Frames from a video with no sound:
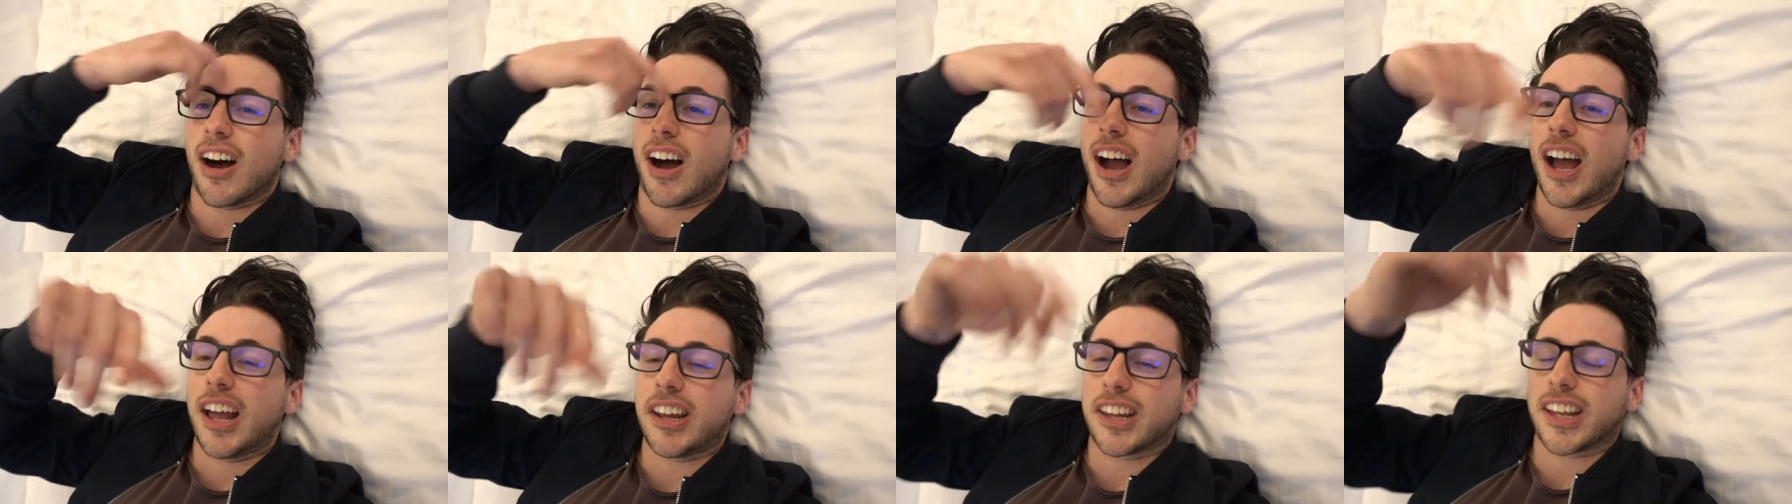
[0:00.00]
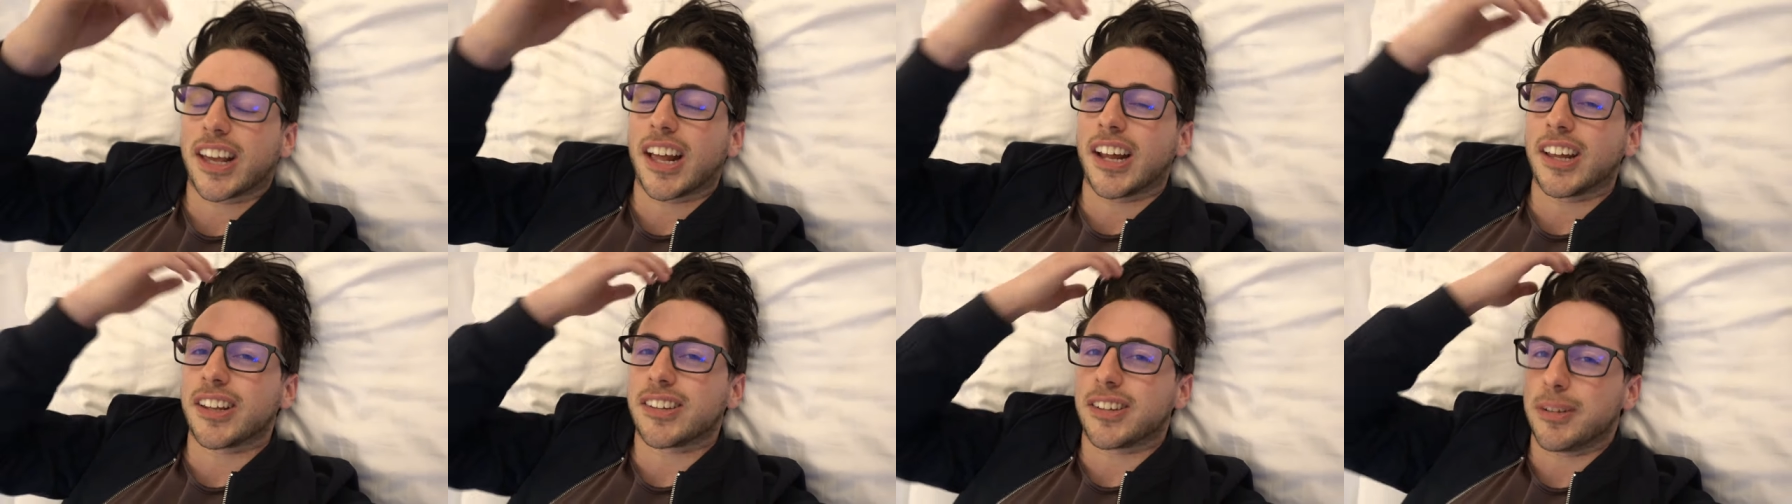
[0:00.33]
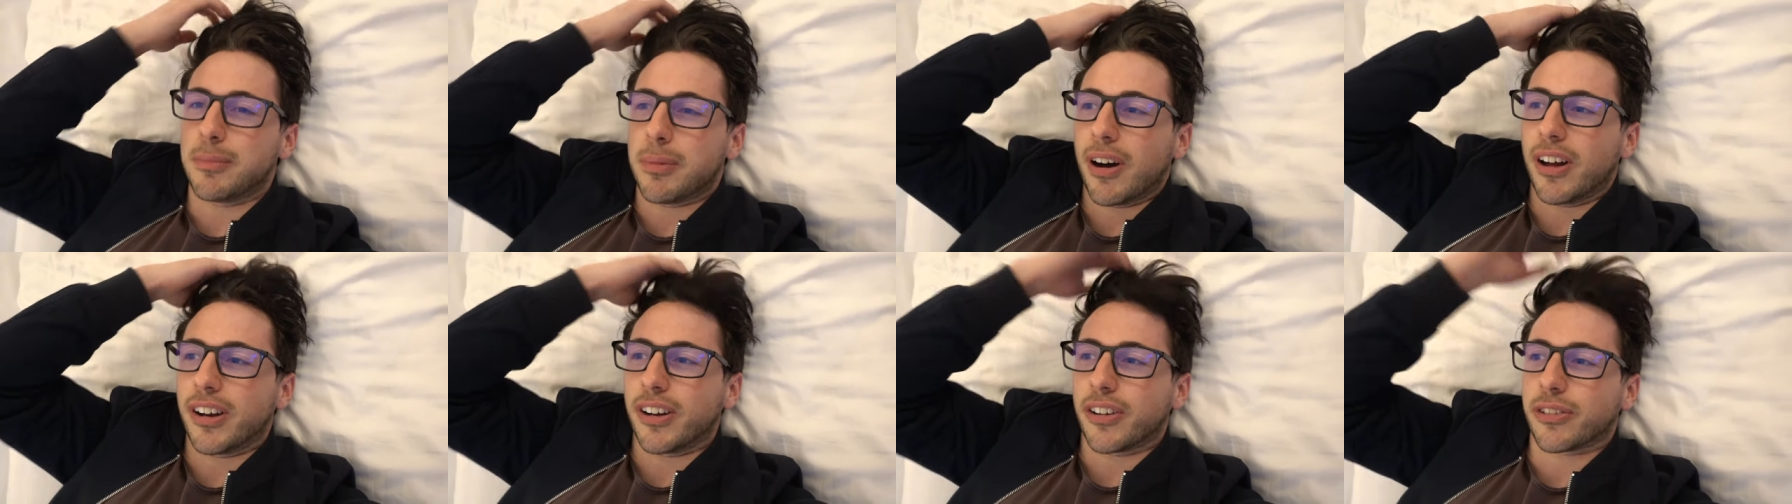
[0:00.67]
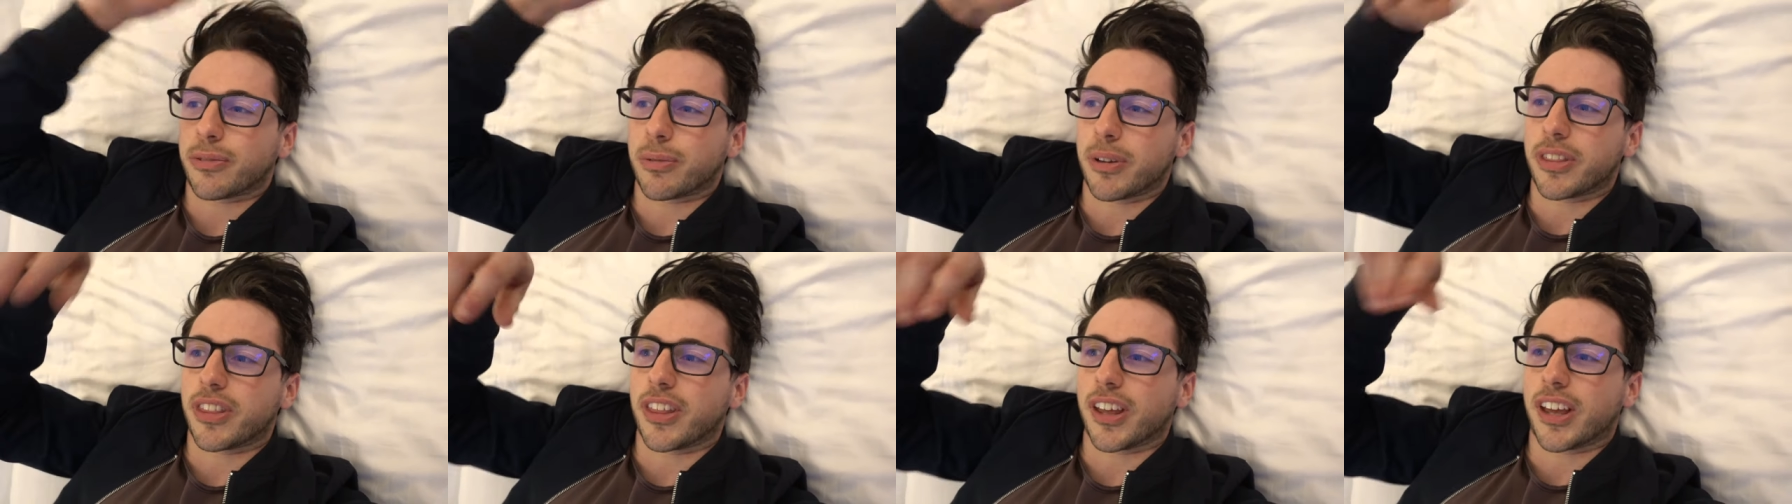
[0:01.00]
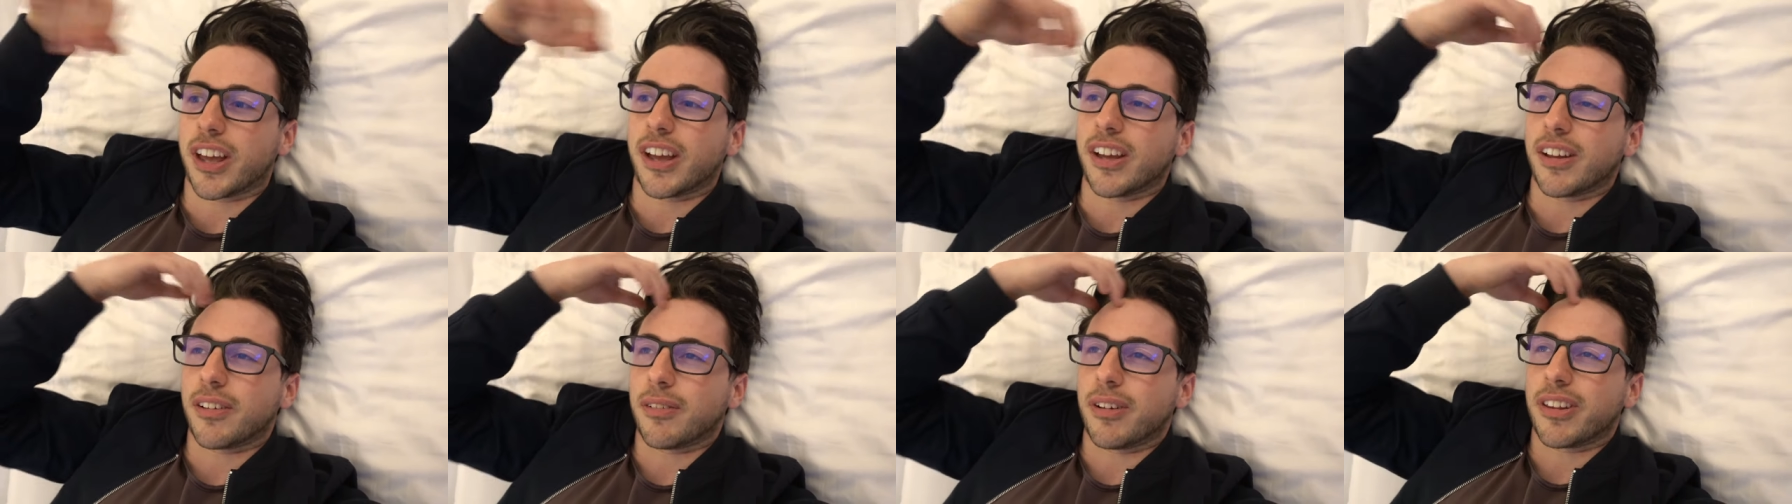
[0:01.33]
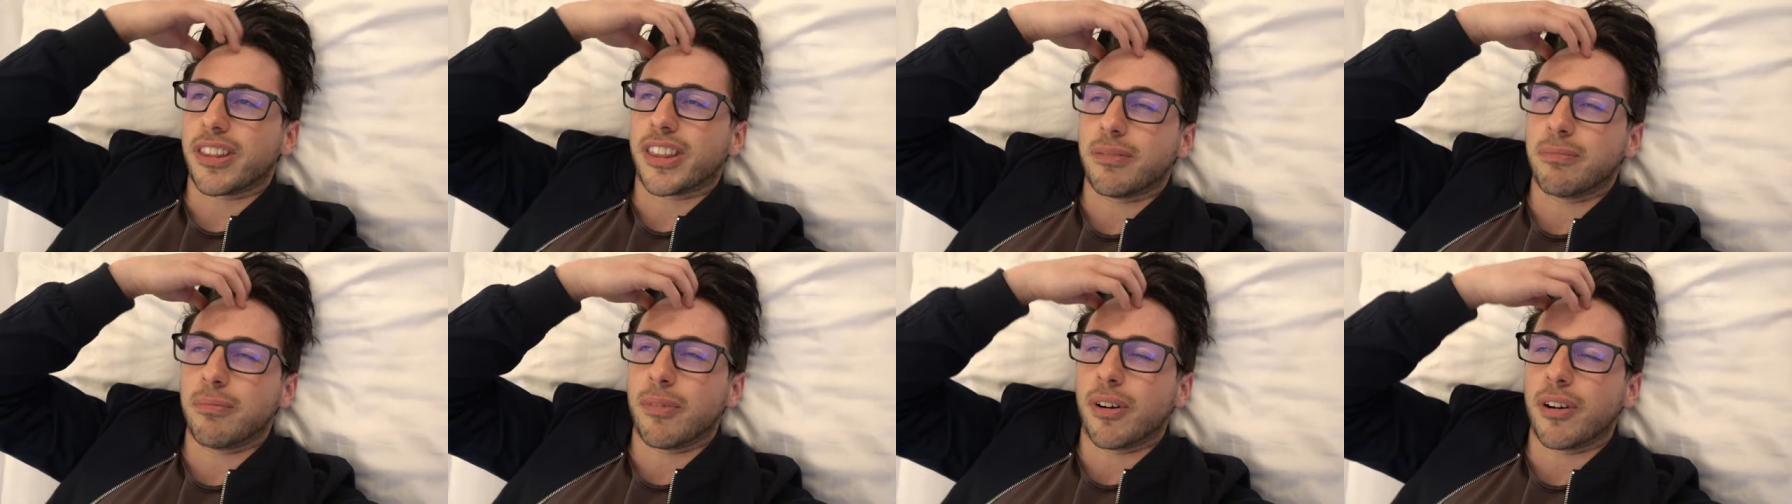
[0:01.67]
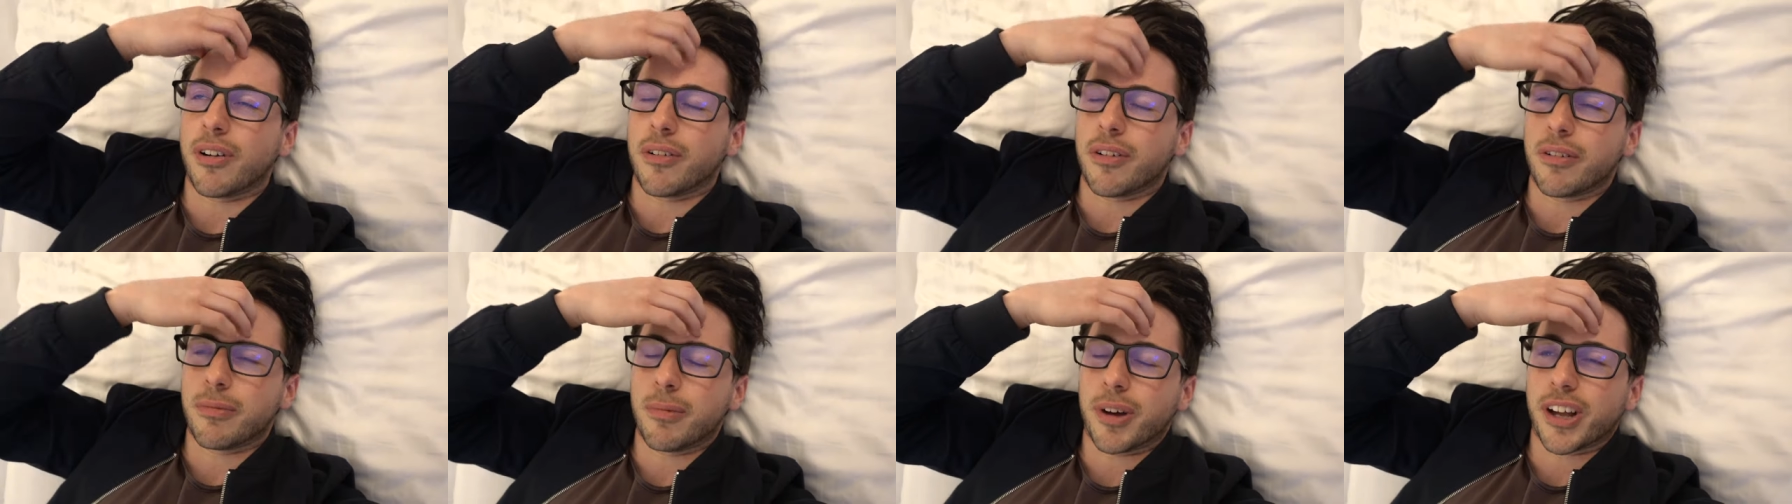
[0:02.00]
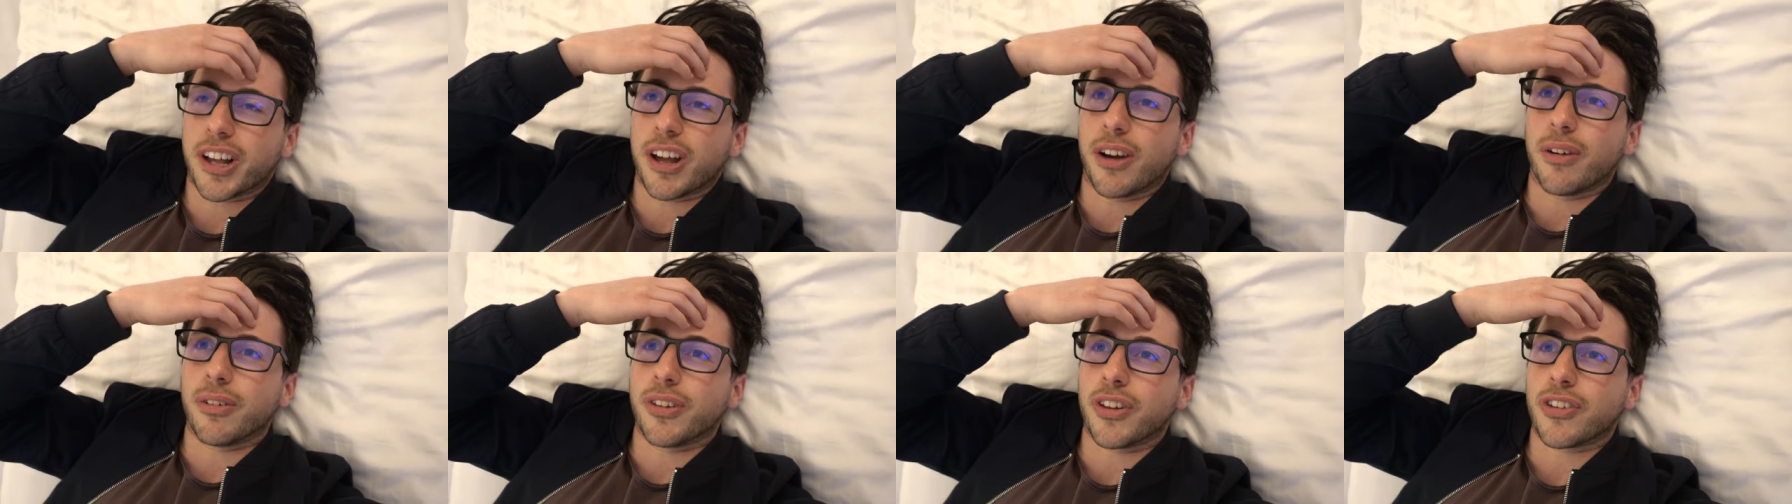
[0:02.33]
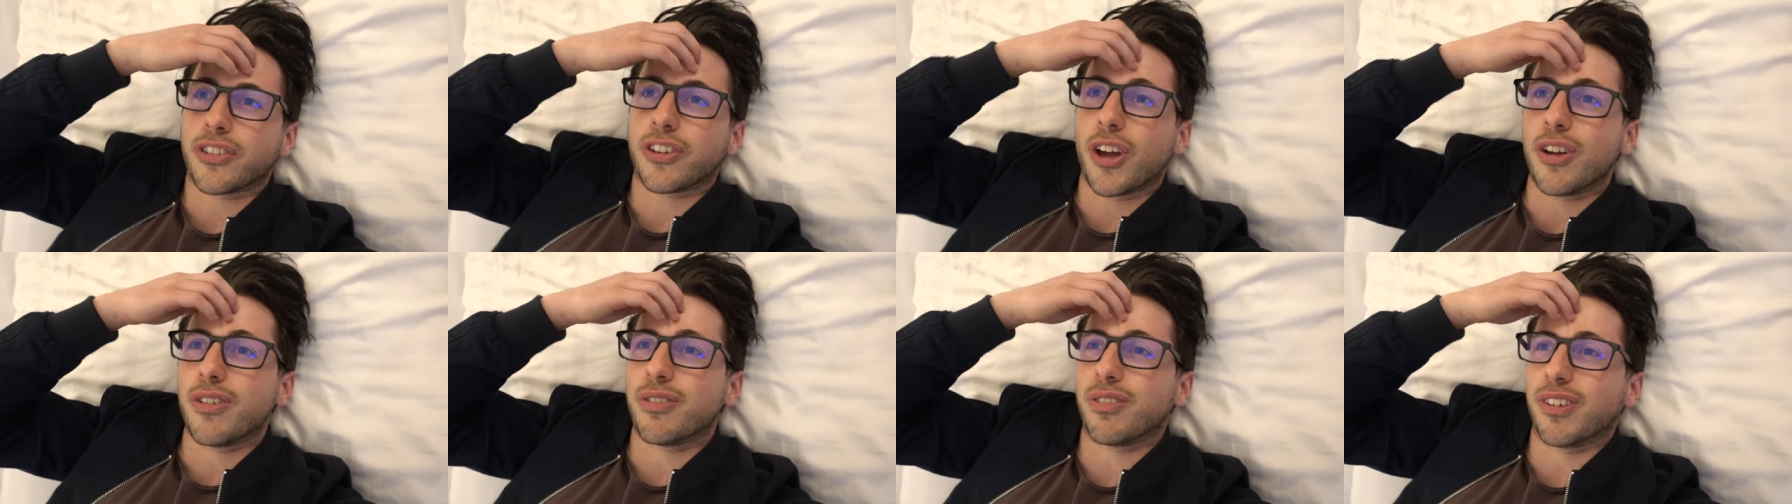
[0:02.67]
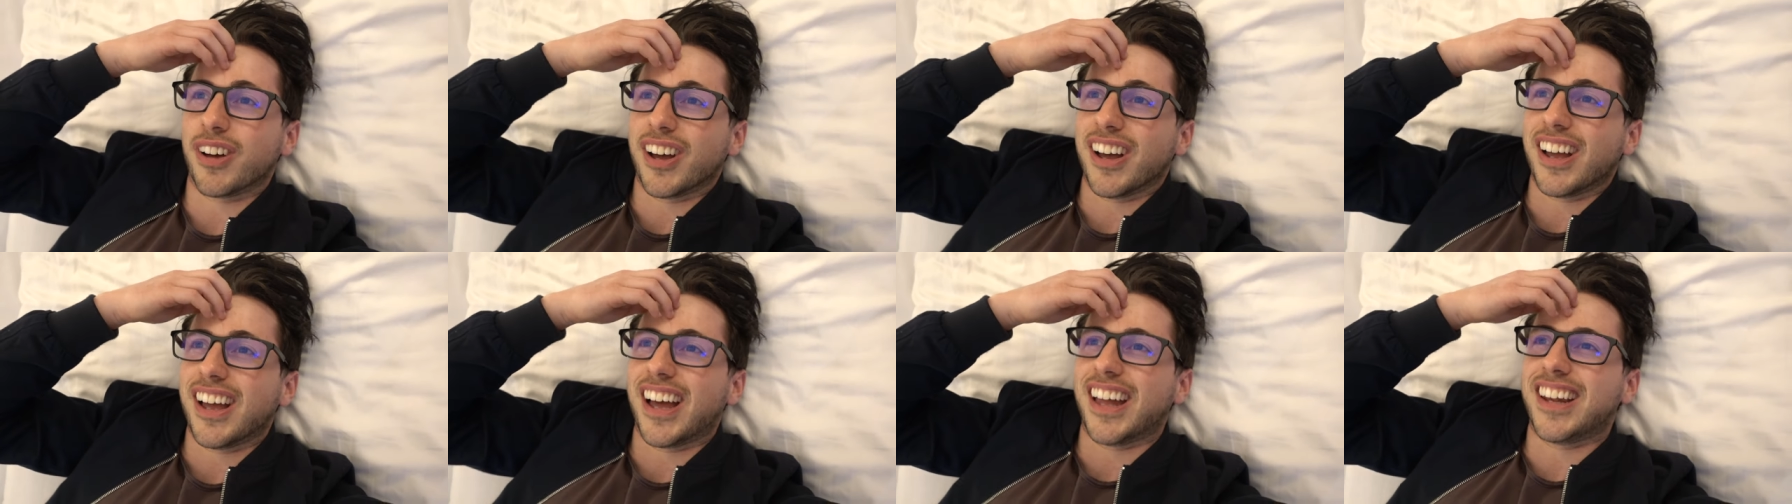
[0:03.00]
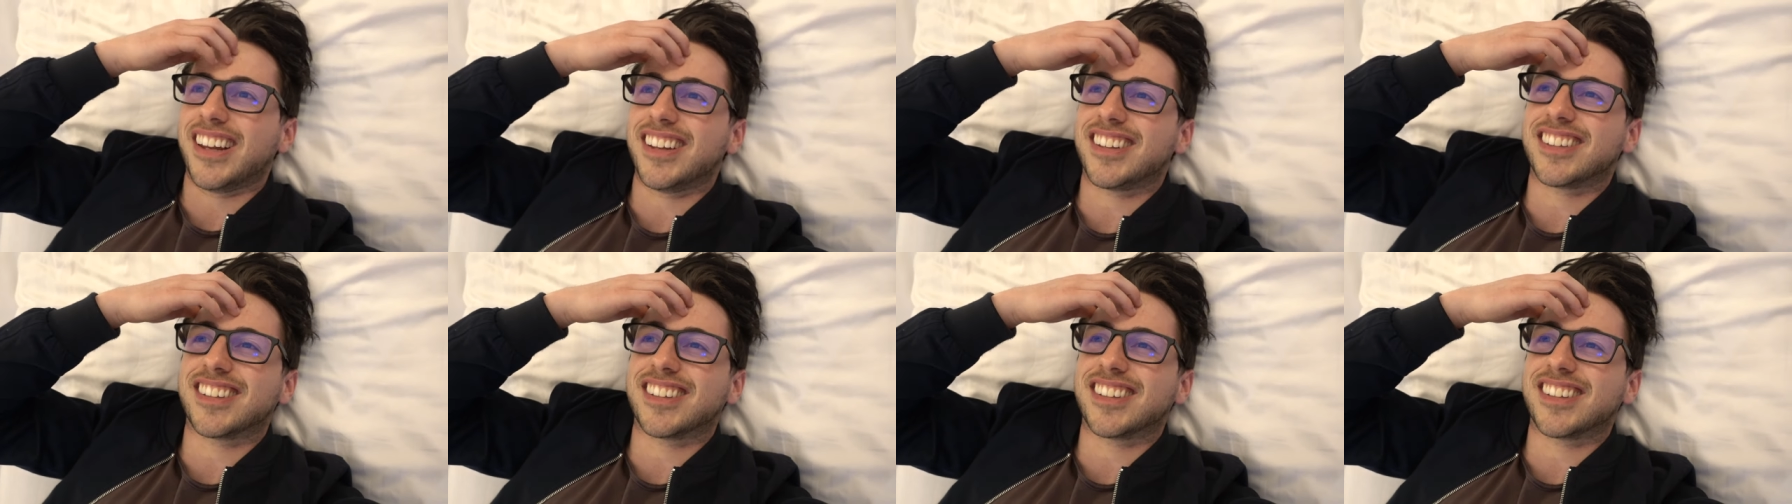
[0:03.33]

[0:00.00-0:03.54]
I had a Galaxy bar and I was with the with my, with my girl on the sofa, and he